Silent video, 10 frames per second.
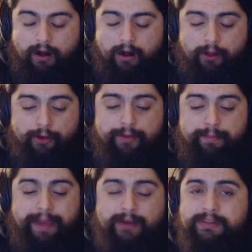Although the
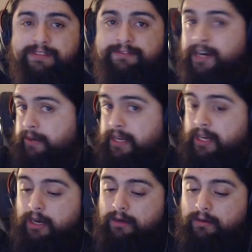band was very
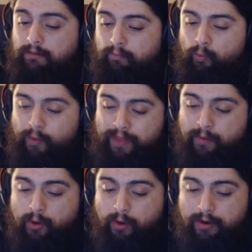young when they
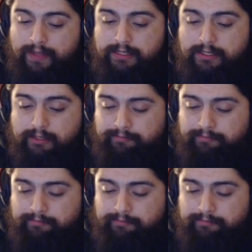recorded this,